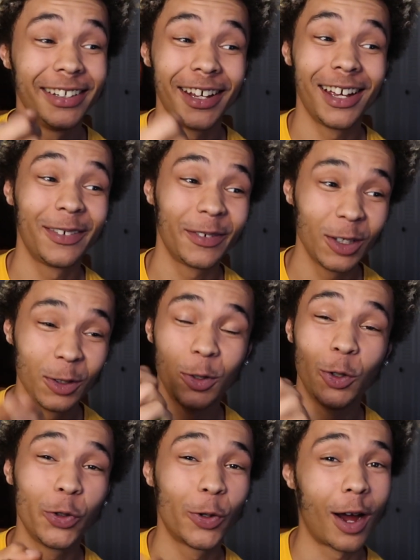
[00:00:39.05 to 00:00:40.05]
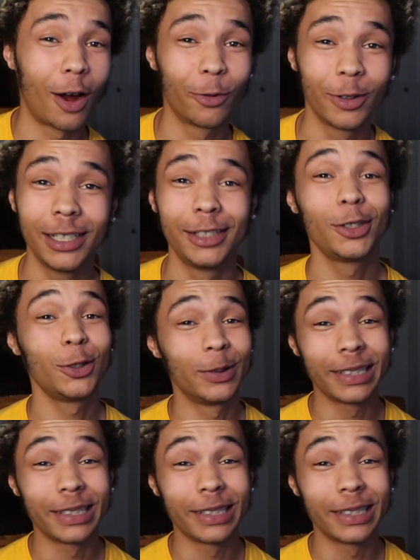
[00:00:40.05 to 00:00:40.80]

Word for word: Nephew, Who Do I Run To?